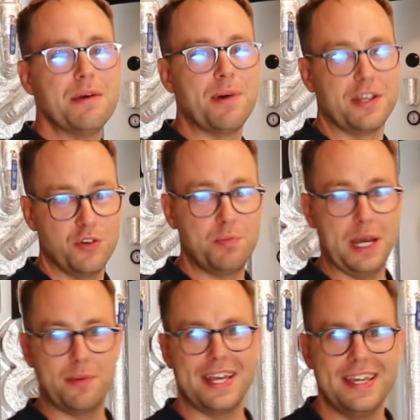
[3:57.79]
But you'll be
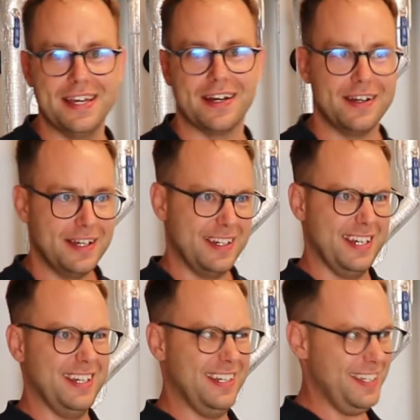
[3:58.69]
able to hear,
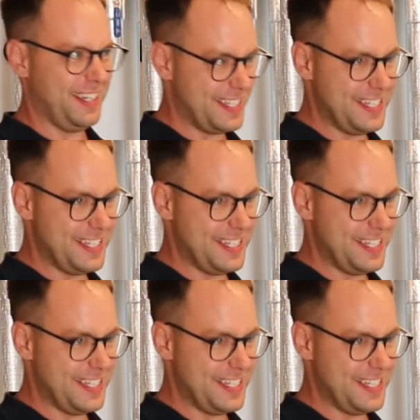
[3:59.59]
it